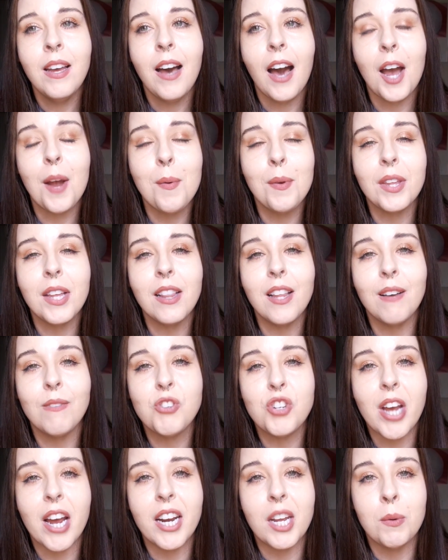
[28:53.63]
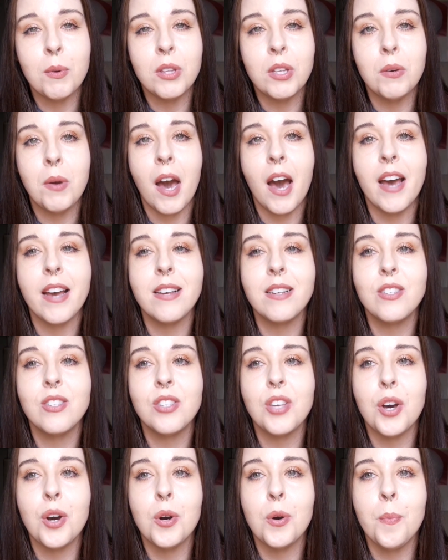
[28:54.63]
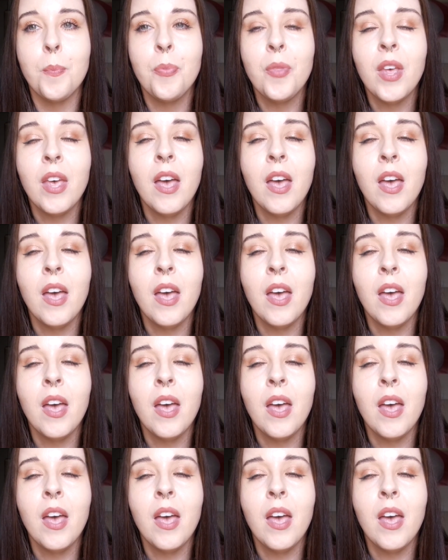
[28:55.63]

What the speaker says: I really love chatting with you guys. So